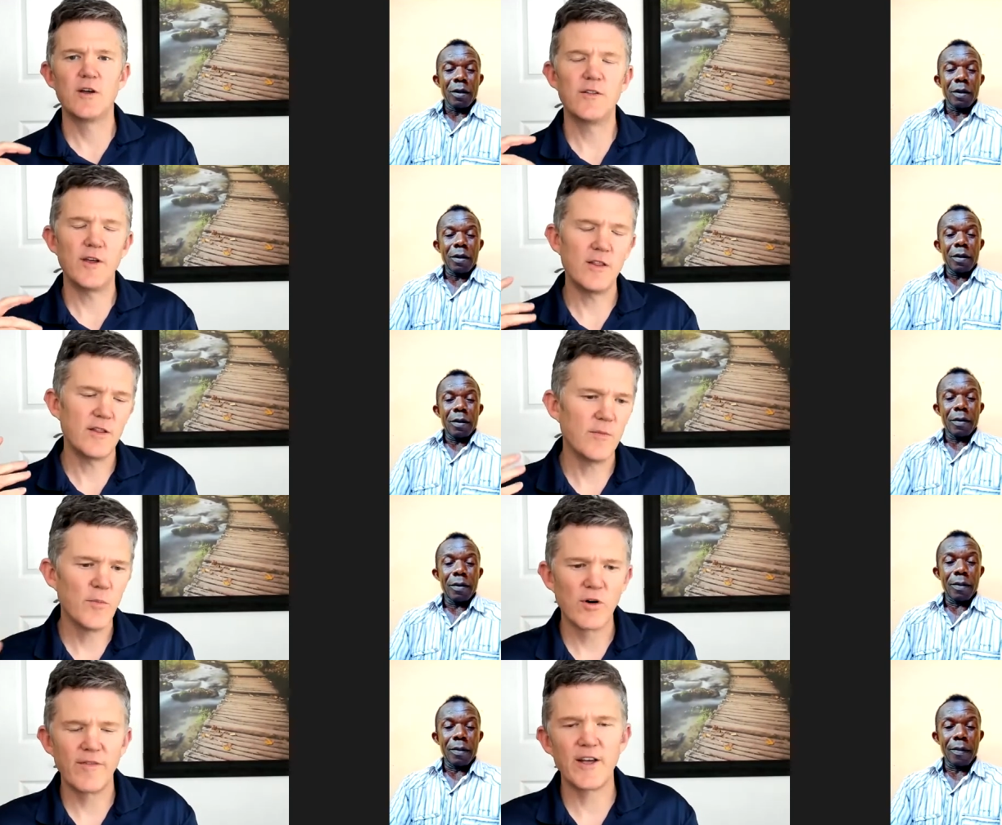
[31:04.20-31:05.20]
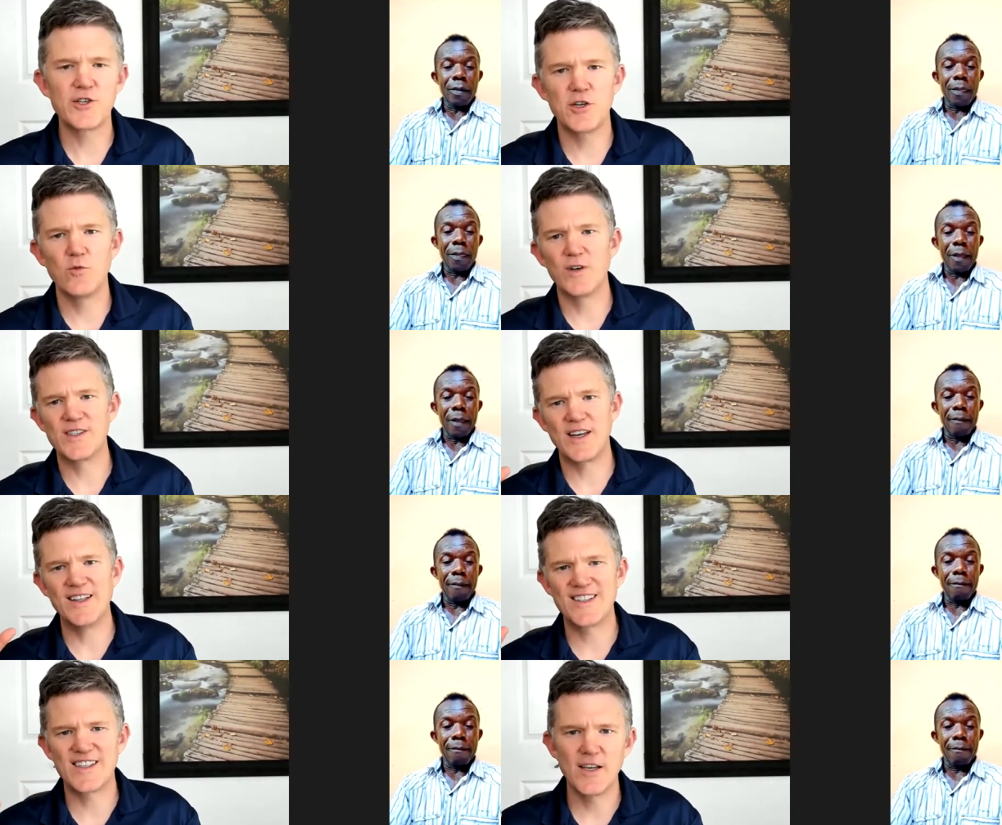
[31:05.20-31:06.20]
Speaker 1: the the motivation was
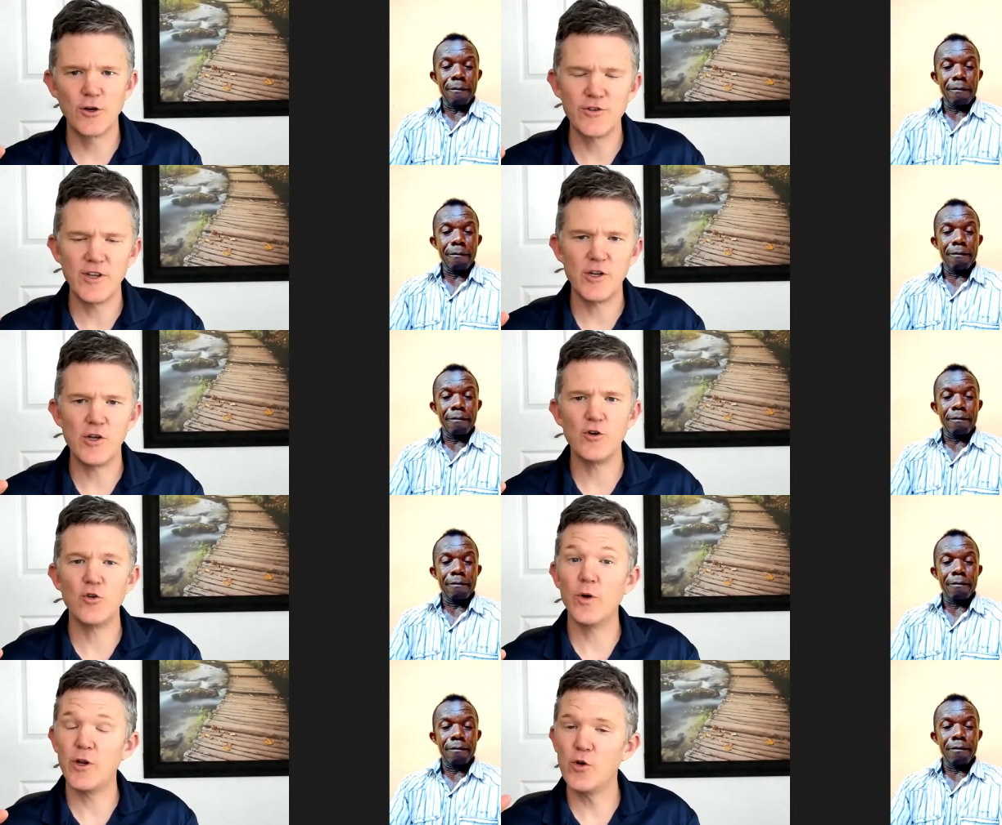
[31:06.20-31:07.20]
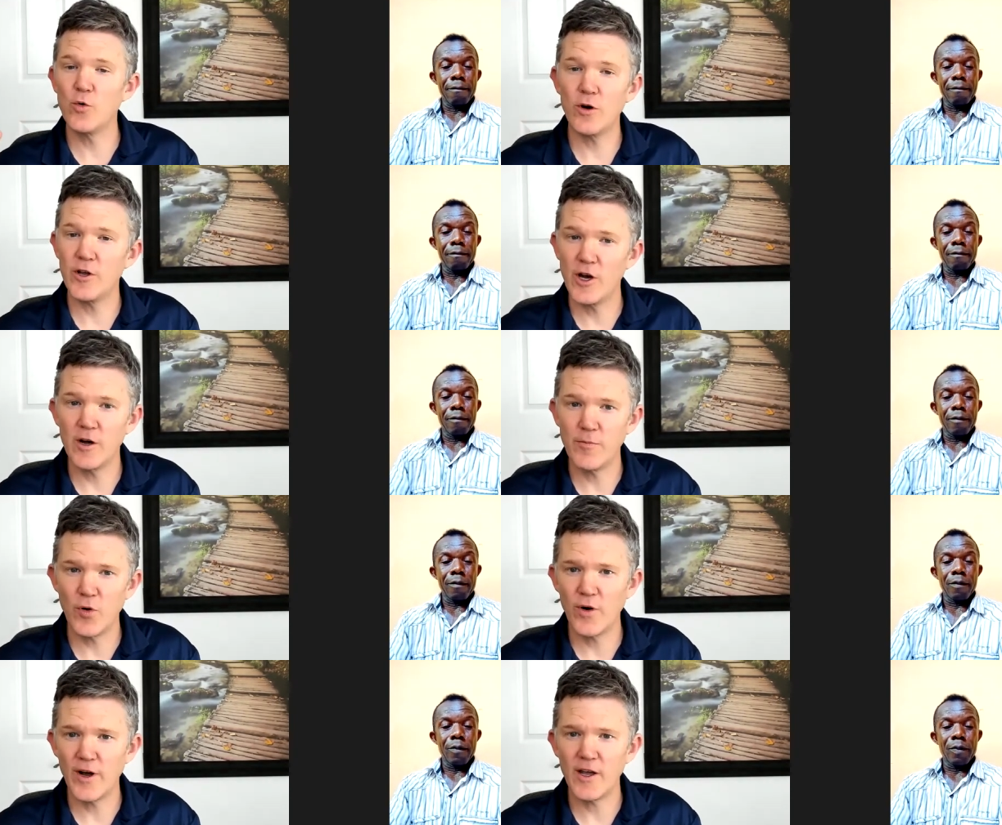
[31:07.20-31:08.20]
instilled in you when you were a young
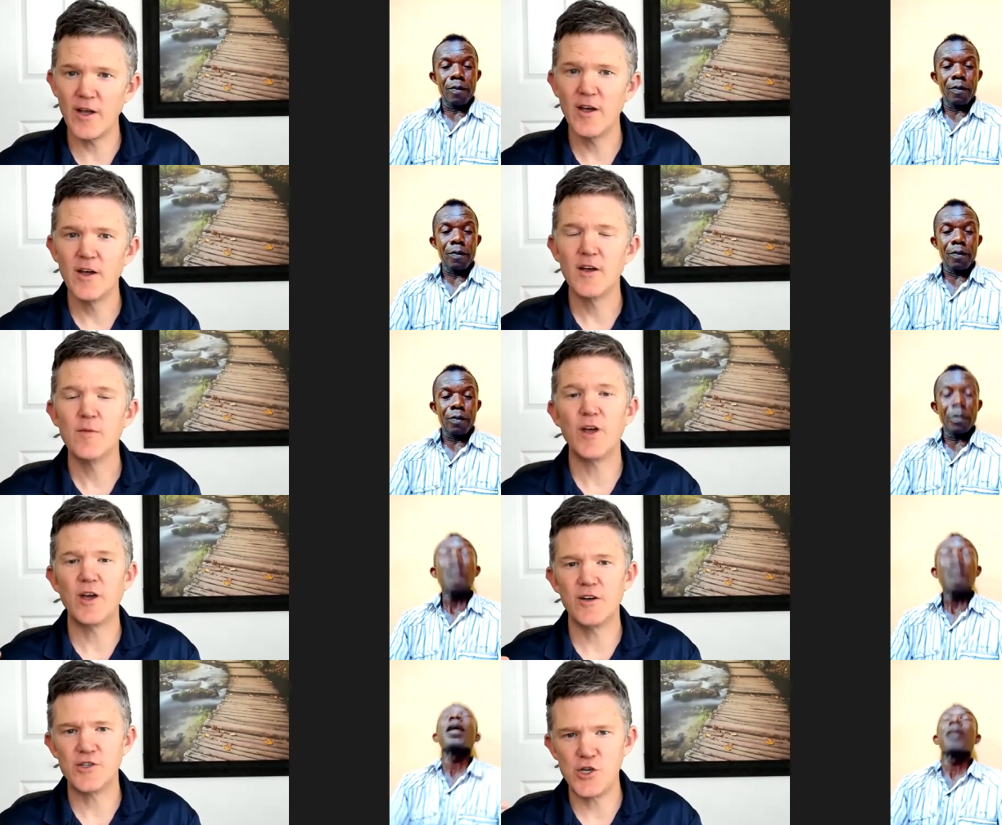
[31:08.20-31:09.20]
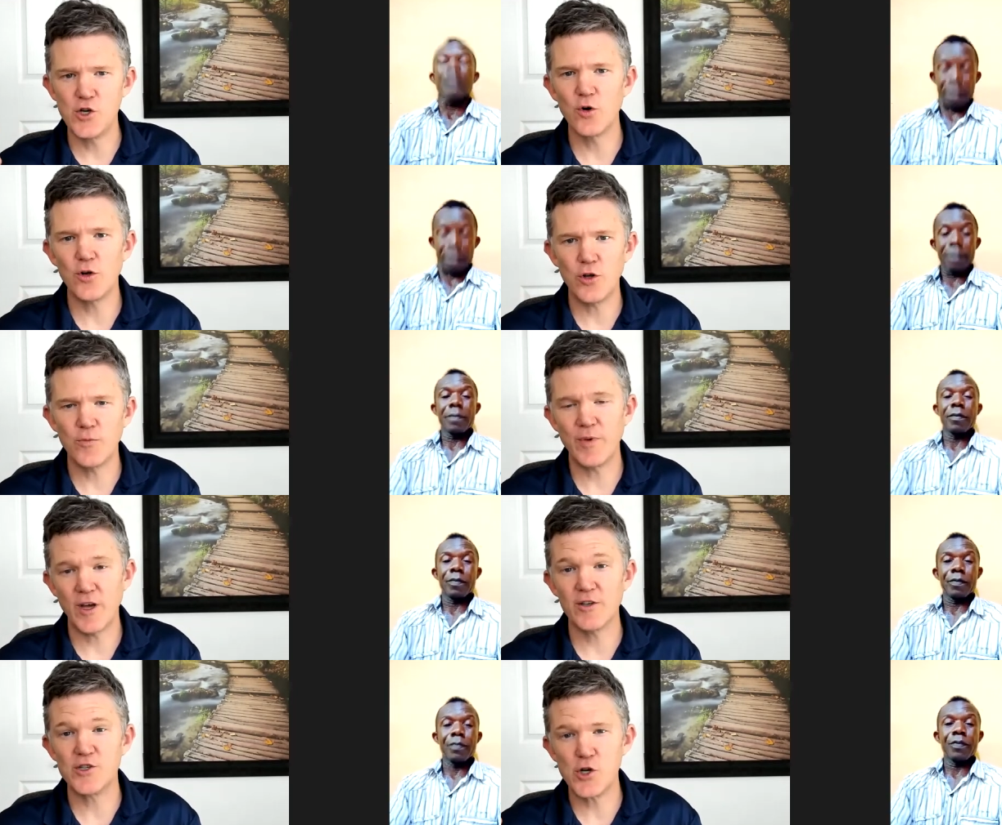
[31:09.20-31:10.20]
boy because yes. you,
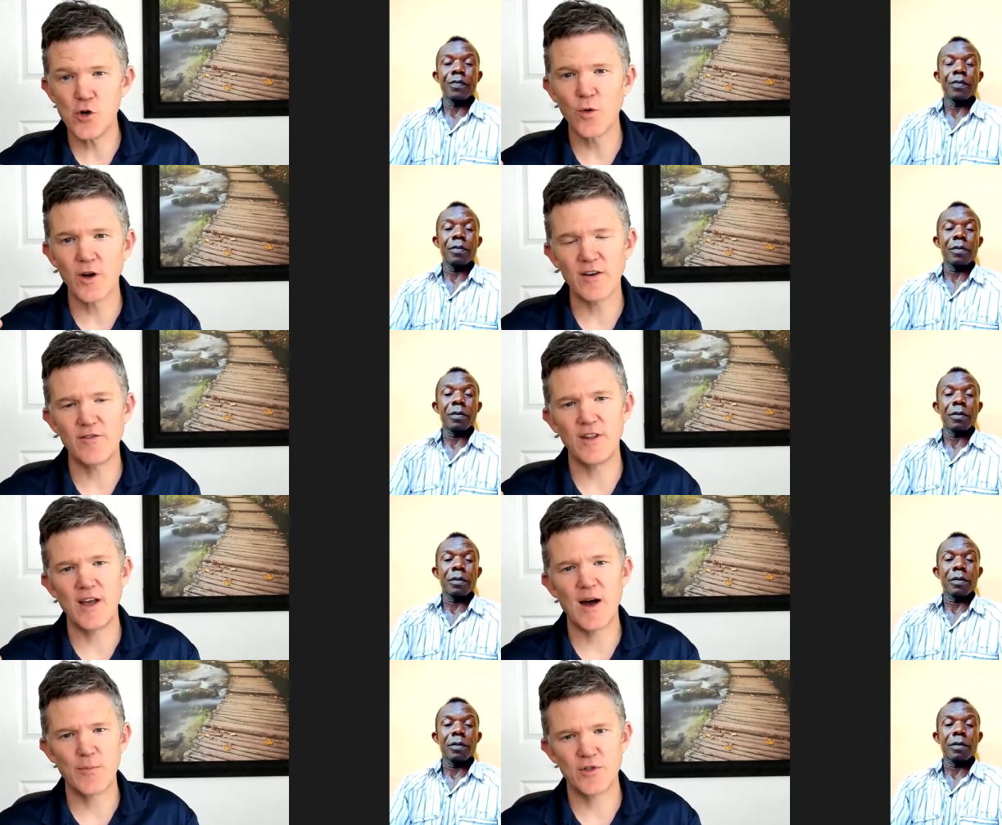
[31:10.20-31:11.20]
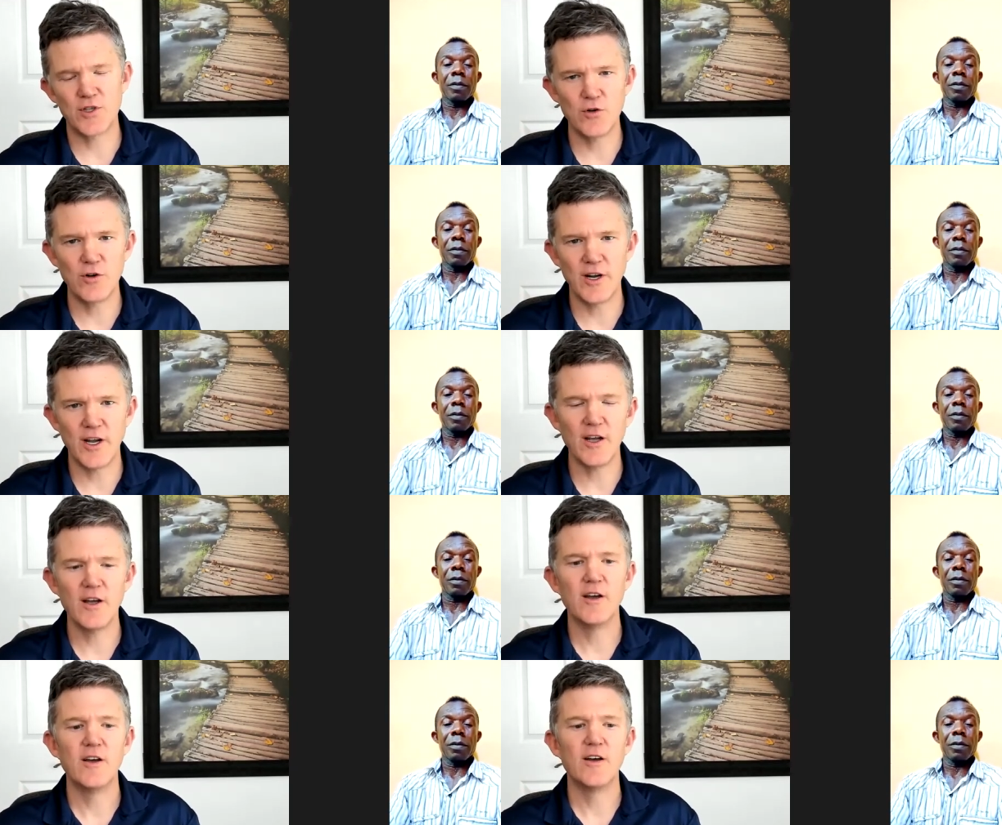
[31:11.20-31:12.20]
because you were given the opportunity
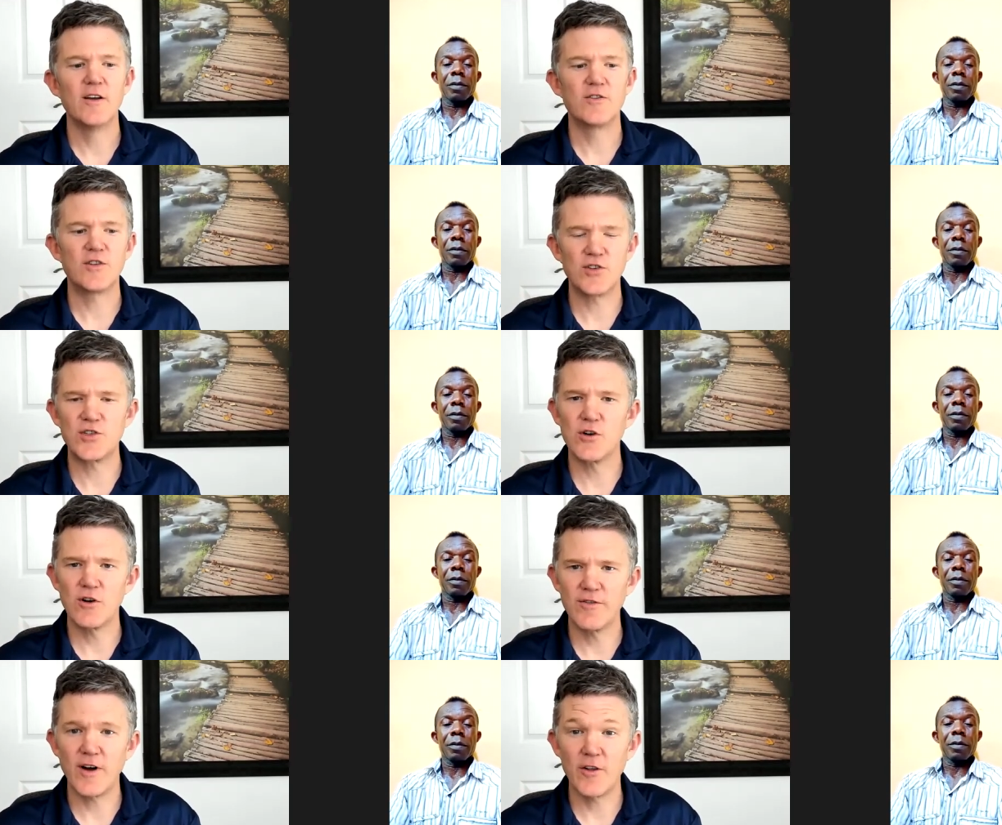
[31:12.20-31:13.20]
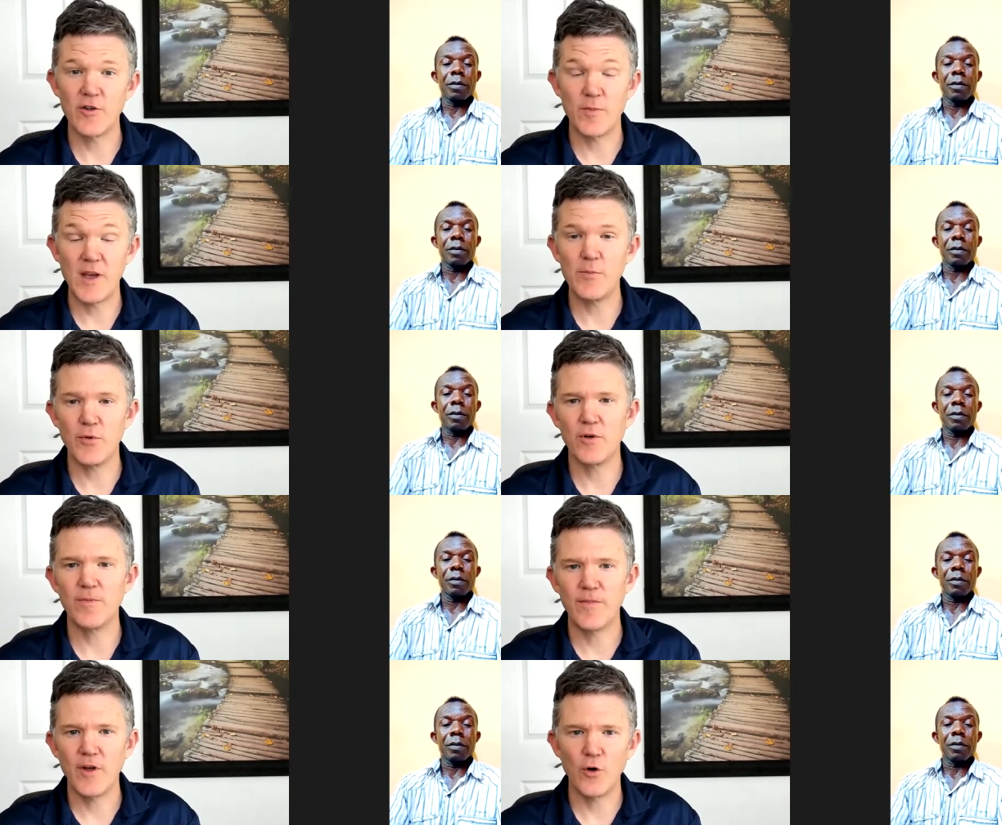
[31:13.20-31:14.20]
to serve other people
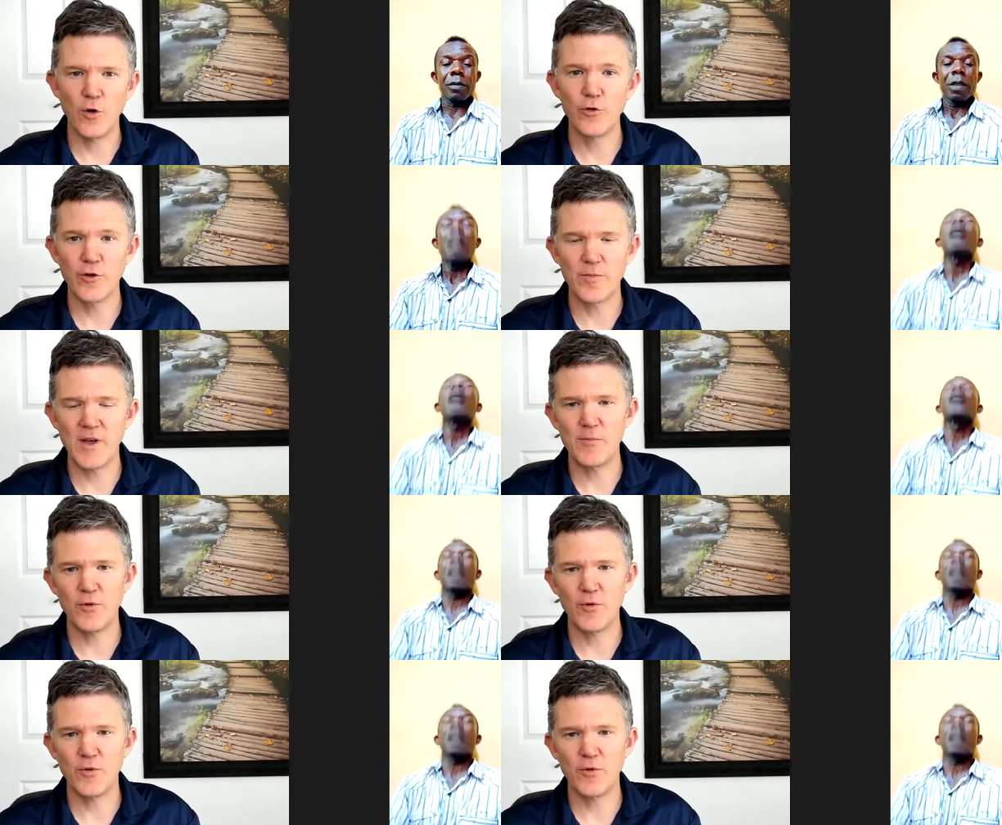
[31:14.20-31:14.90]
older yes.